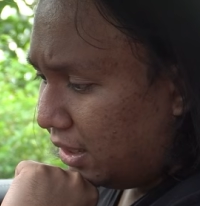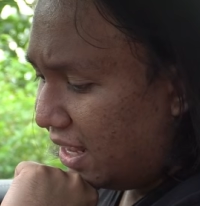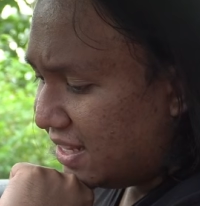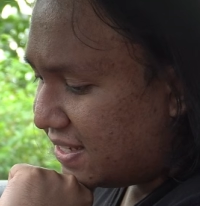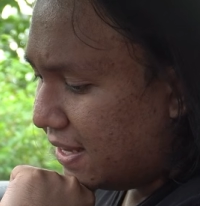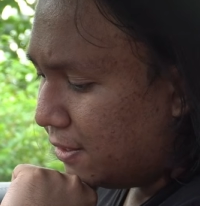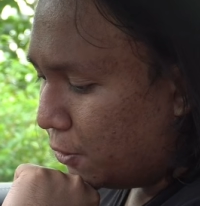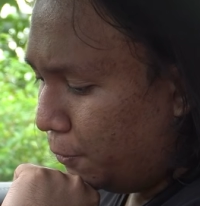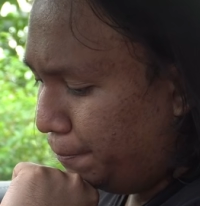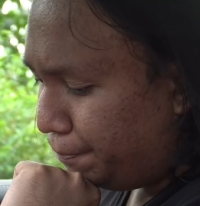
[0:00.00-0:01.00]
That said
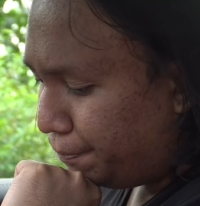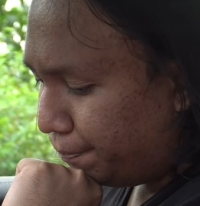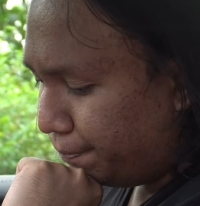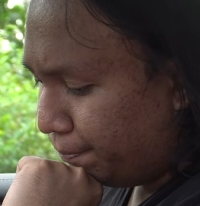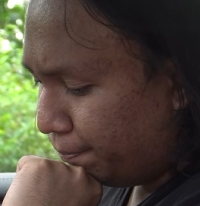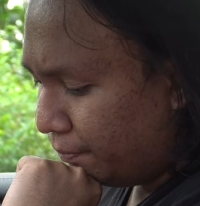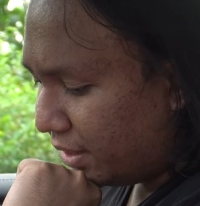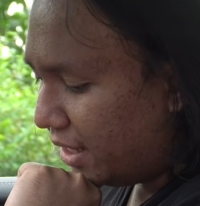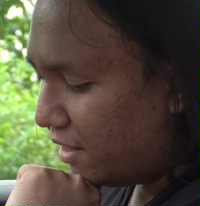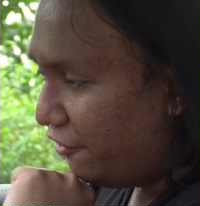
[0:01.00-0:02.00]
though,
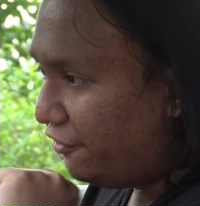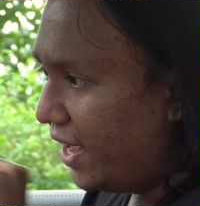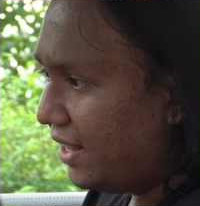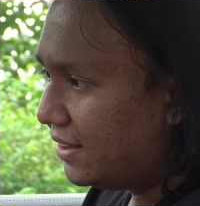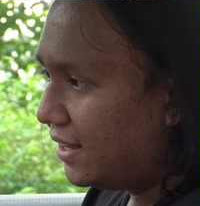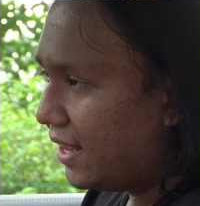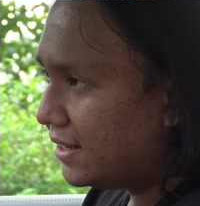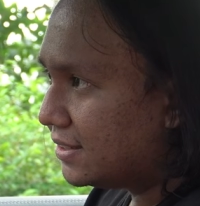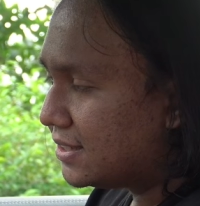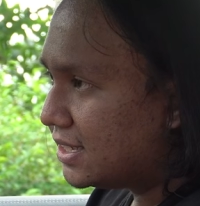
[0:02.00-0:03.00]
the fact
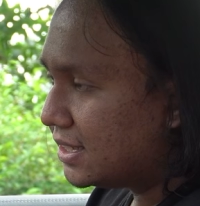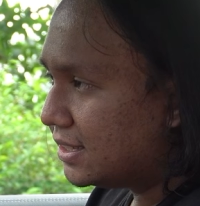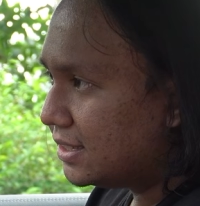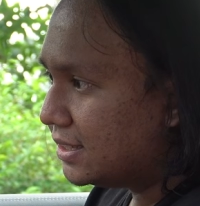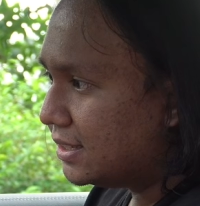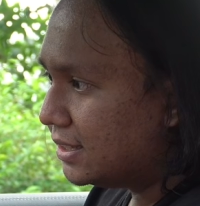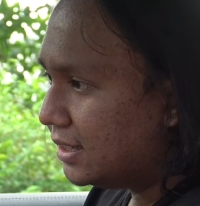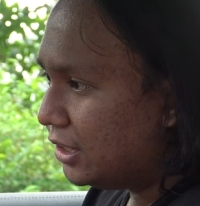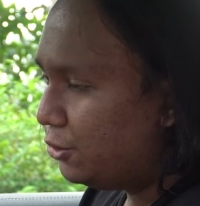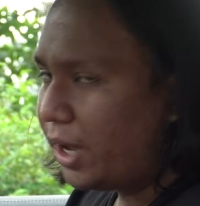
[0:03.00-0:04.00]
that
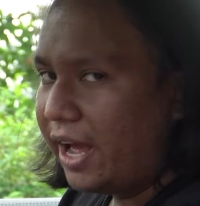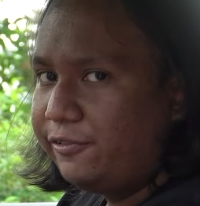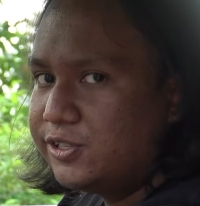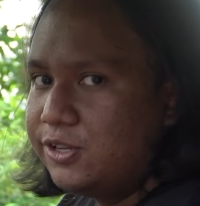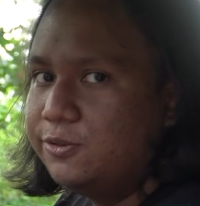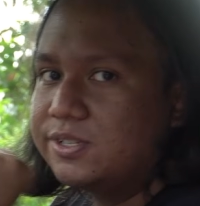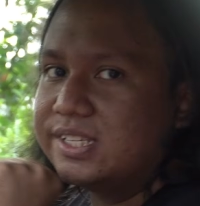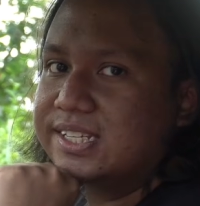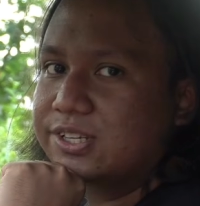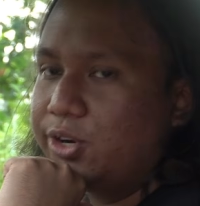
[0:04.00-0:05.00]
you have to use
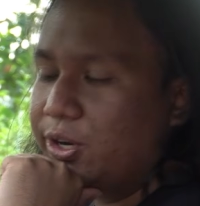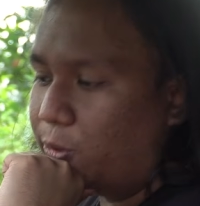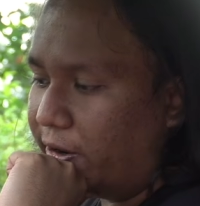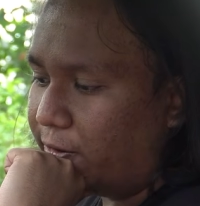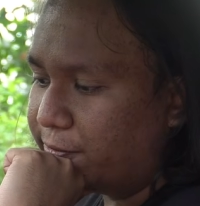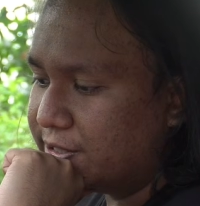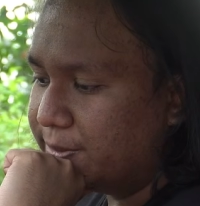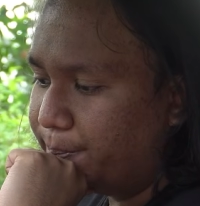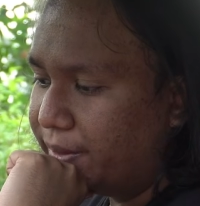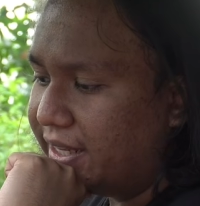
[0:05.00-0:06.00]
this screen quite
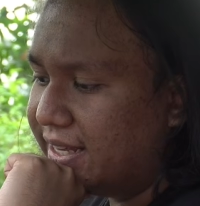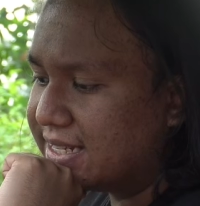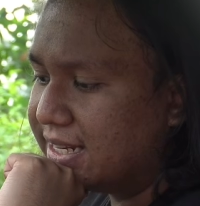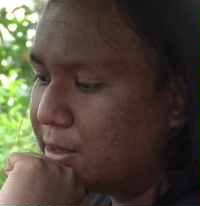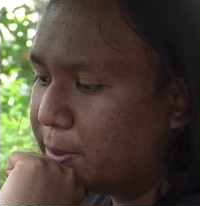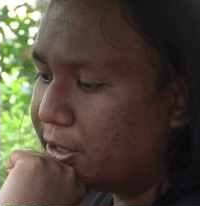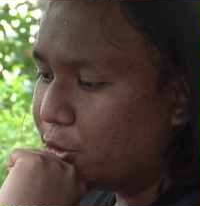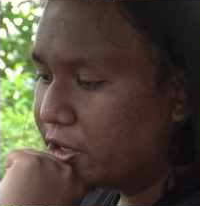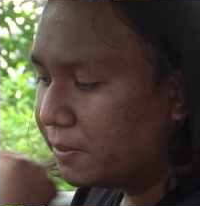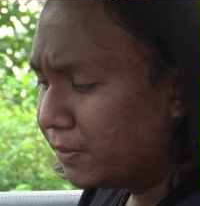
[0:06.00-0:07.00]
often is a little bit
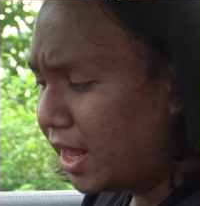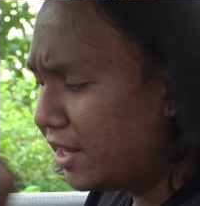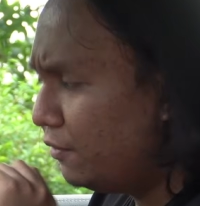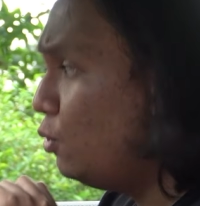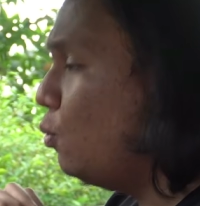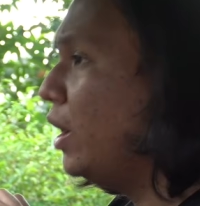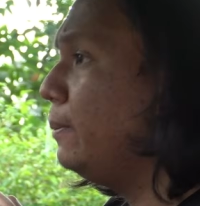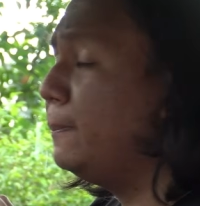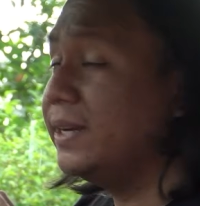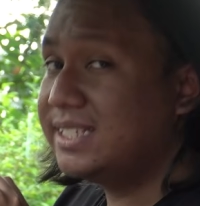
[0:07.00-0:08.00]
annoying. I'll give you
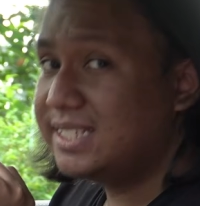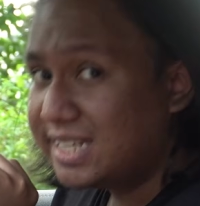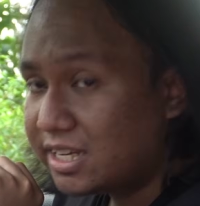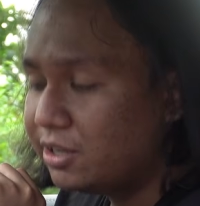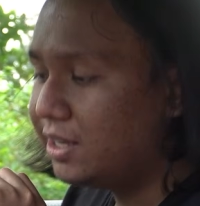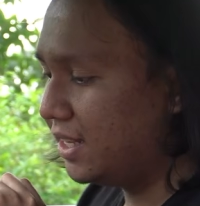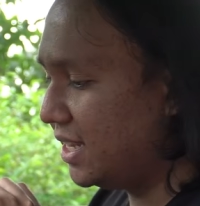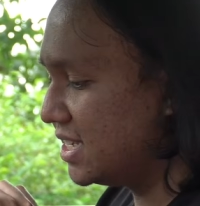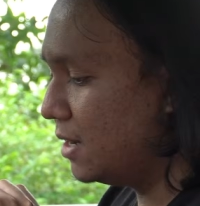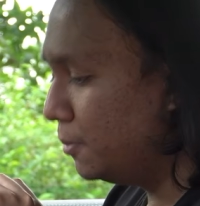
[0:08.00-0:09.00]
one particular
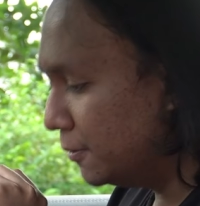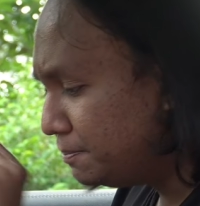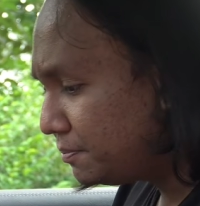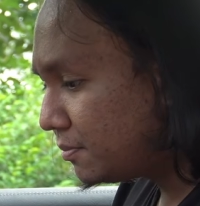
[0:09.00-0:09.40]
example.